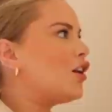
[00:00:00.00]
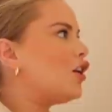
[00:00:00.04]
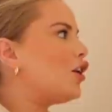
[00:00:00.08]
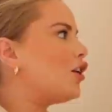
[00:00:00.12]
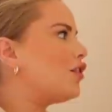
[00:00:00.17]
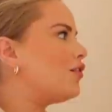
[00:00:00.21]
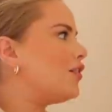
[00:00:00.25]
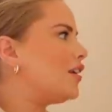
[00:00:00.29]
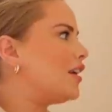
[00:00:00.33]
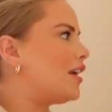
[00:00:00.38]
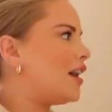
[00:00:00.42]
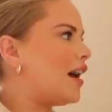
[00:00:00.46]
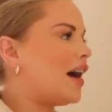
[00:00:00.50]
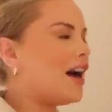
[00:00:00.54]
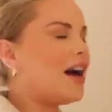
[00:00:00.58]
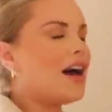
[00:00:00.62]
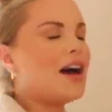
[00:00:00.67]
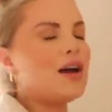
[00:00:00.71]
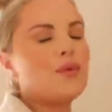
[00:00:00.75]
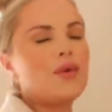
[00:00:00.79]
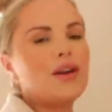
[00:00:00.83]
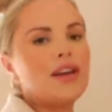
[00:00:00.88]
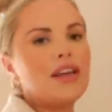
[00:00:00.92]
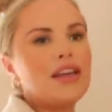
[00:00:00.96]
Over here,
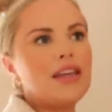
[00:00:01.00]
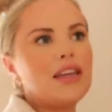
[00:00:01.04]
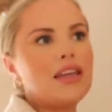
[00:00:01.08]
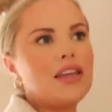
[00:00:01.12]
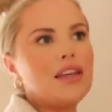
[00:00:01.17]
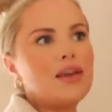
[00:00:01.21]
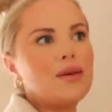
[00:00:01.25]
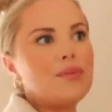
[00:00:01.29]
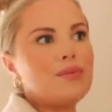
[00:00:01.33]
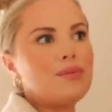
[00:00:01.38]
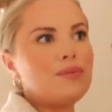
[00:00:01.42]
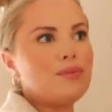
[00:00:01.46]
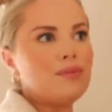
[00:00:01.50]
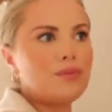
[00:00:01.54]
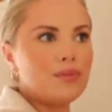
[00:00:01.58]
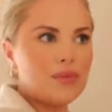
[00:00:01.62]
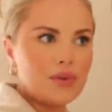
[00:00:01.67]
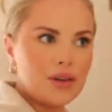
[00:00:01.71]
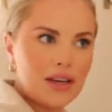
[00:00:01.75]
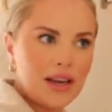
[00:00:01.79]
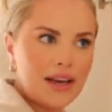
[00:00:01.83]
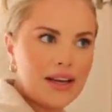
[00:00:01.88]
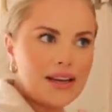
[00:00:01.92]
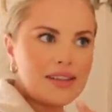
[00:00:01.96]
I want to keep,
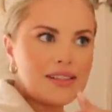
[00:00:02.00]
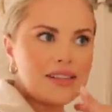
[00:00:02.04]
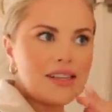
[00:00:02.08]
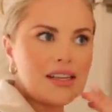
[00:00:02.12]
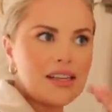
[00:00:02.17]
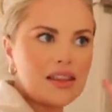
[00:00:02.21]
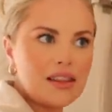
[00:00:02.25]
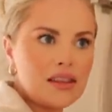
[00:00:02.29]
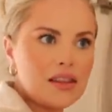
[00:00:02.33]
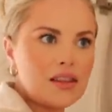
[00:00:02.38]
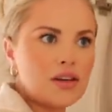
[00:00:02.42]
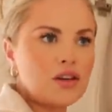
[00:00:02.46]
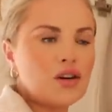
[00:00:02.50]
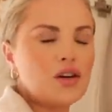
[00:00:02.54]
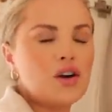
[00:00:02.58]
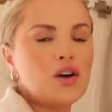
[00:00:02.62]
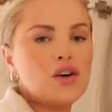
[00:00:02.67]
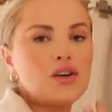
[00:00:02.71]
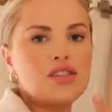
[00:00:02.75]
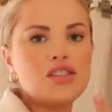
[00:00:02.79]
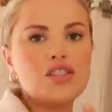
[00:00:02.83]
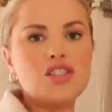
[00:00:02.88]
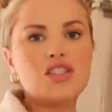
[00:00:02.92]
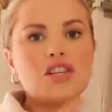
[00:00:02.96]
like I said, the
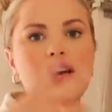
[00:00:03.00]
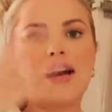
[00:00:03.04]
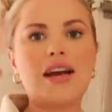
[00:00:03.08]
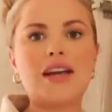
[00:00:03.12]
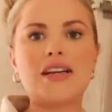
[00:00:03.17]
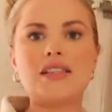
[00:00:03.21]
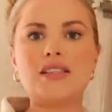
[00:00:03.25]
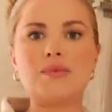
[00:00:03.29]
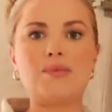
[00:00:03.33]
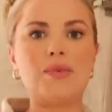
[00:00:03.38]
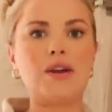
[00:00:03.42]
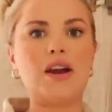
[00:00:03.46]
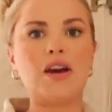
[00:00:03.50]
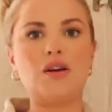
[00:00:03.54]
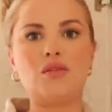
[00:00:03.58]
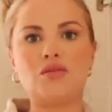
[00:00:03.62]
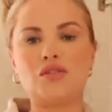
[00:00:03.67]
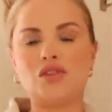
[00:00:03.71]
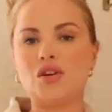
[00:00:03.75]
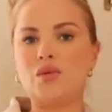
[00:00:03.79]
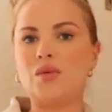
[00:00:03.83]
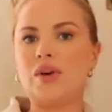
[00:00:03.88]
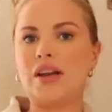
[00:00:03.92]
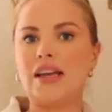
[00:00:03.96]
coats and jackets, but I
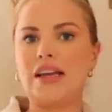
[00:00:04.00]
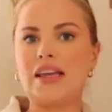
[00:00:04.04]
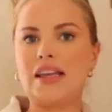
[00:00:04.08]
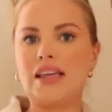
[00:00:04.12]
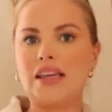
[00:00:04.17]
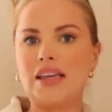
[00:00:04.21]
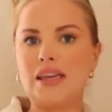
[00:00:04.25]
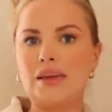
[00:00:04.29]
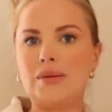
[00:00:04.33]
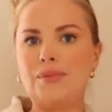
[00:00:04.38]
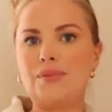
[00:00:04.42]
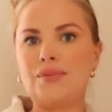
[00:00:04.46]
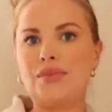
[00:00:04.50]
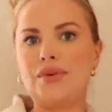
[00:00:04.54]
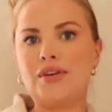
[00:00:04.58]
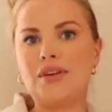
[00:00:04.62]
also want to keep